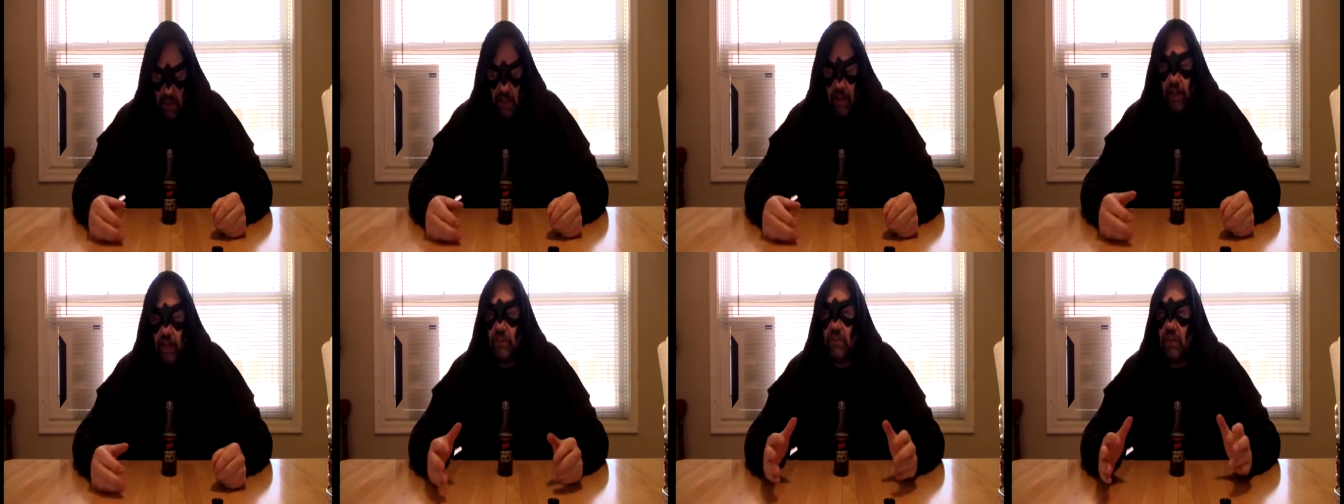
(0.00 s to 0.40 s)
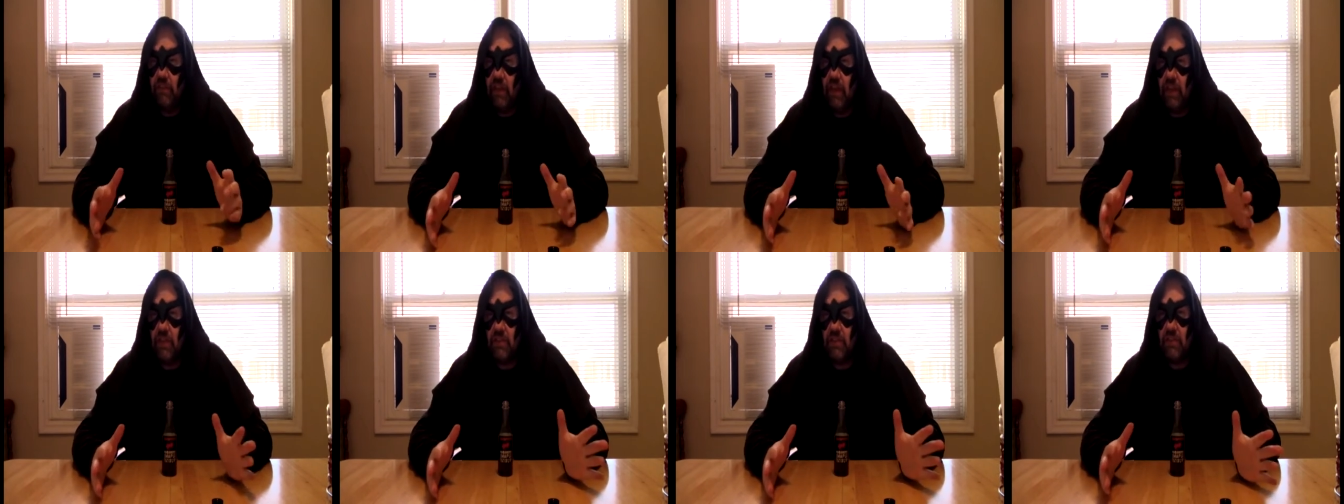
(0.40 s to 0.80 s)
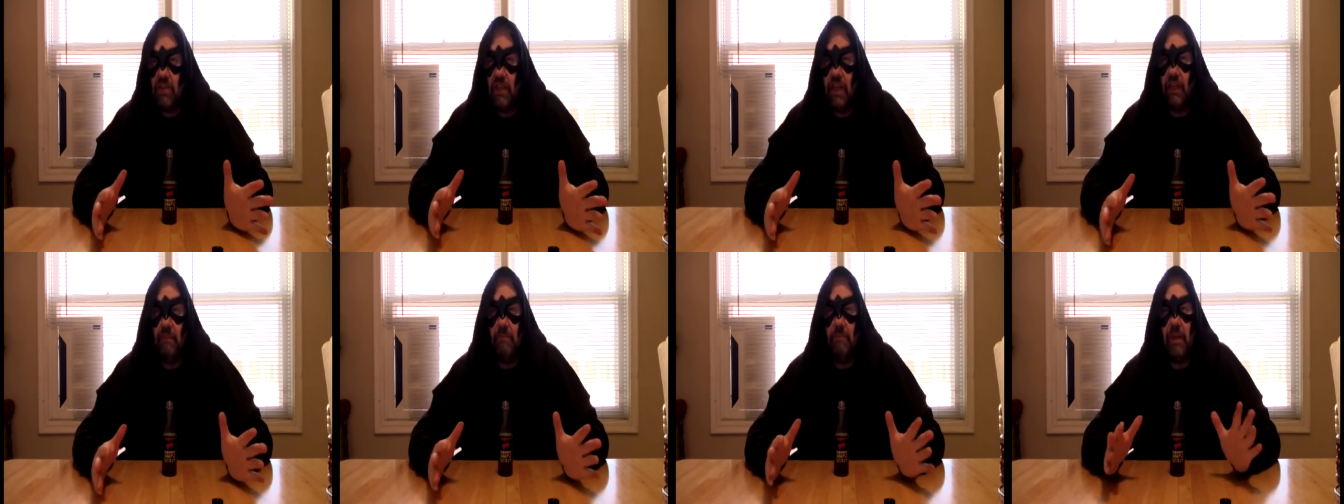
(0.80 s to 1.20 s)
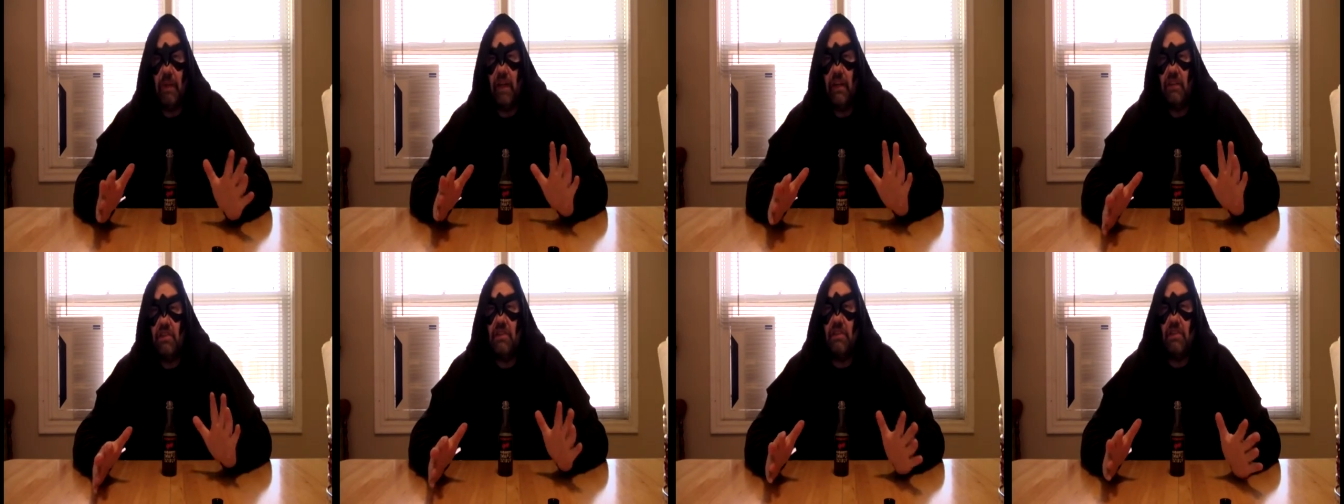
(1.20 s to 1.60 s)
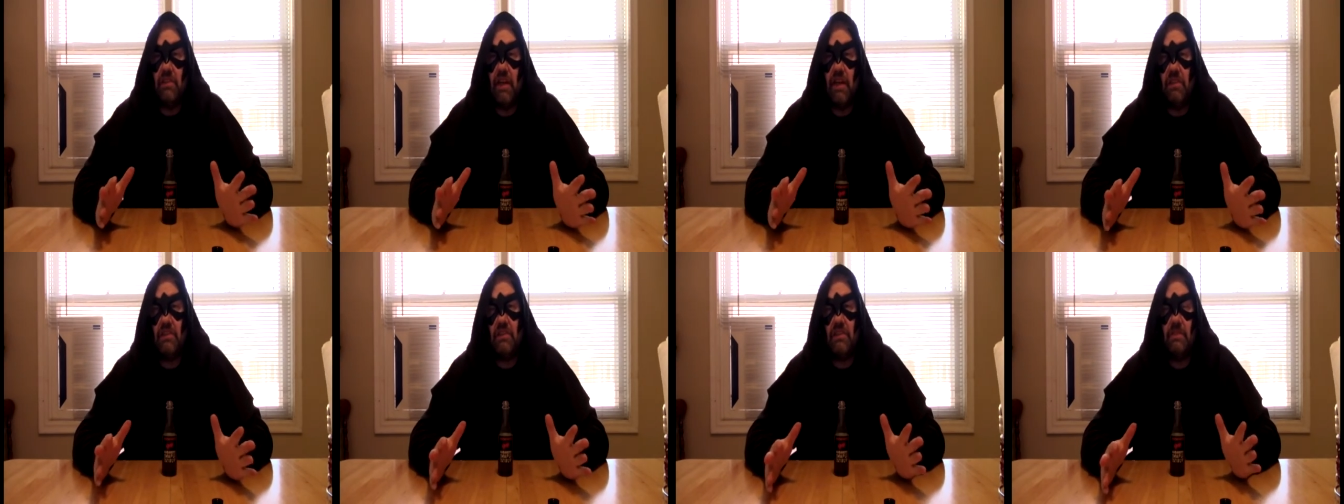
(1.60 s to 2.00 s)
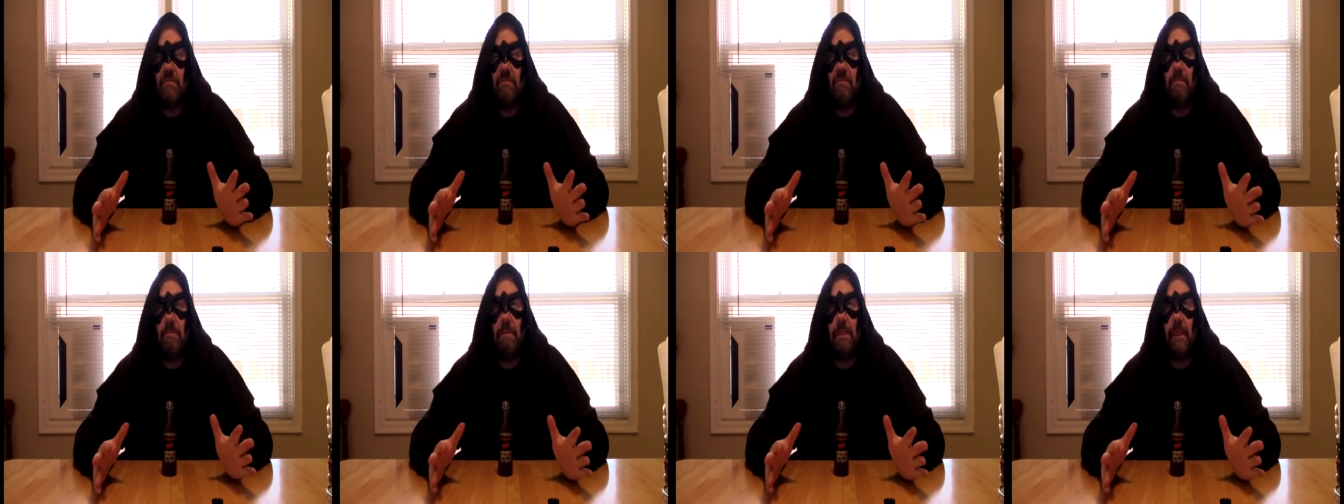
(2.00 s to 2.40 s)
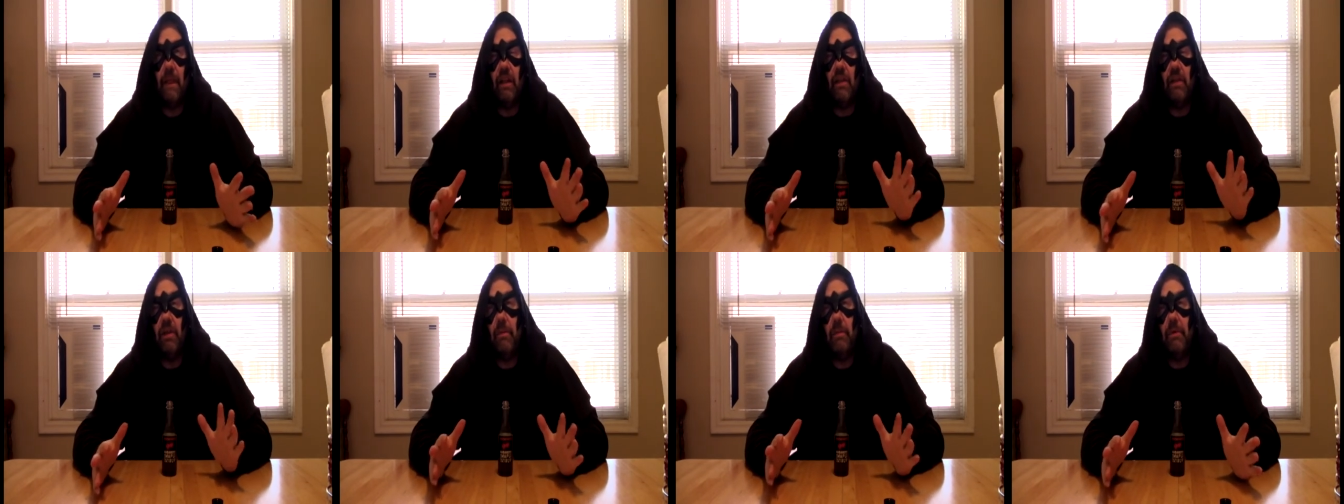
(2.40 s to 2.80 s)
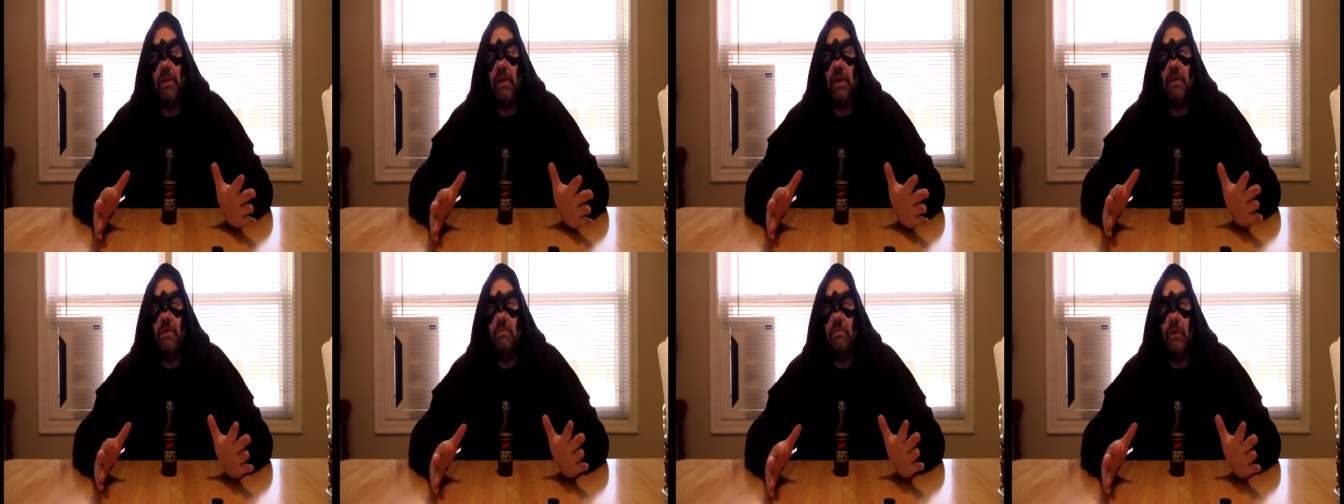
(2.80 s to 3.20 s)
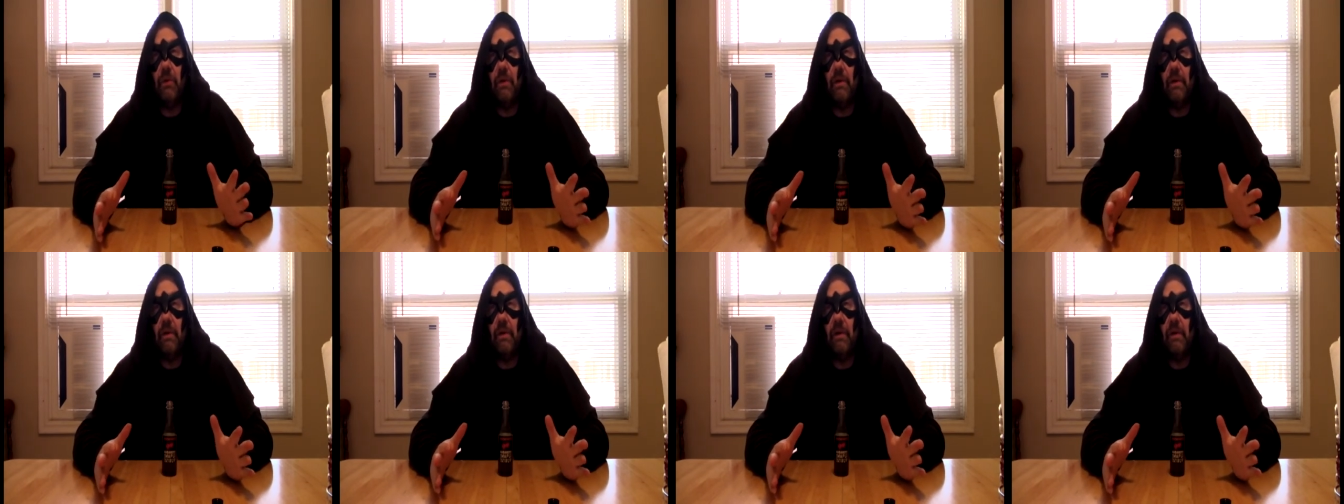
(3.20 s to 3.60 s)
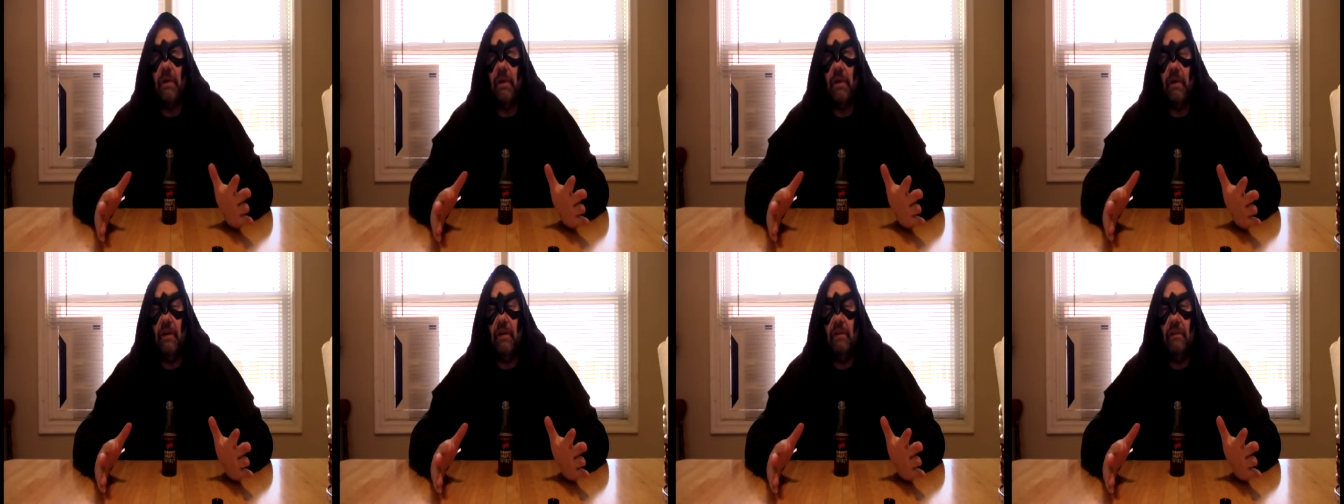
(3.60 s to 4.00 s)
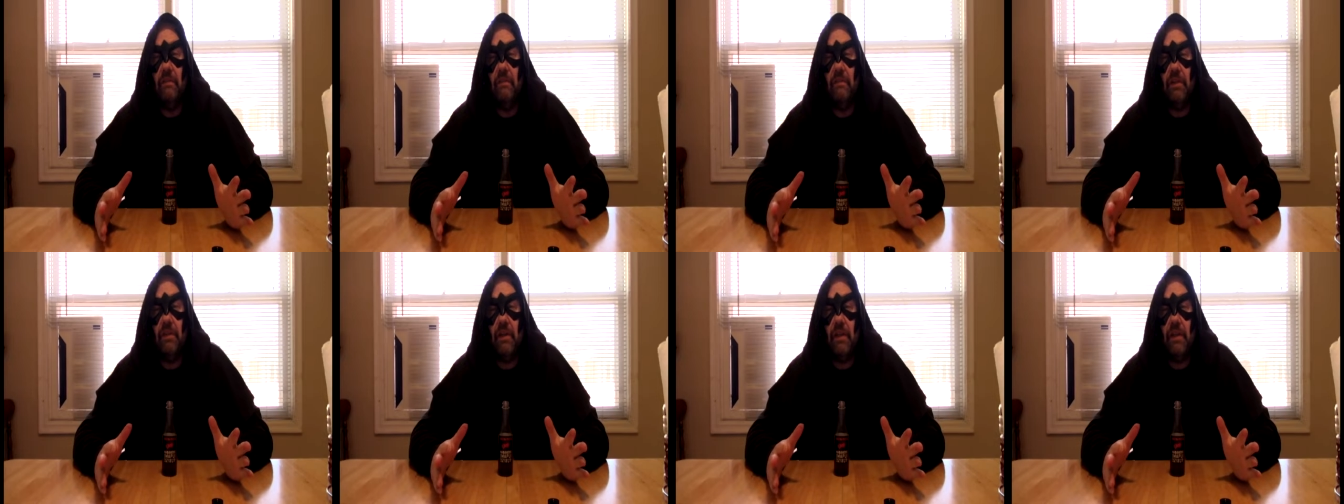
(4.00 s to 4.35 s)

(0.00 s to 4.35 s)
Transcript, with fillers: It's gonna be interesting because it's a little bit on the border of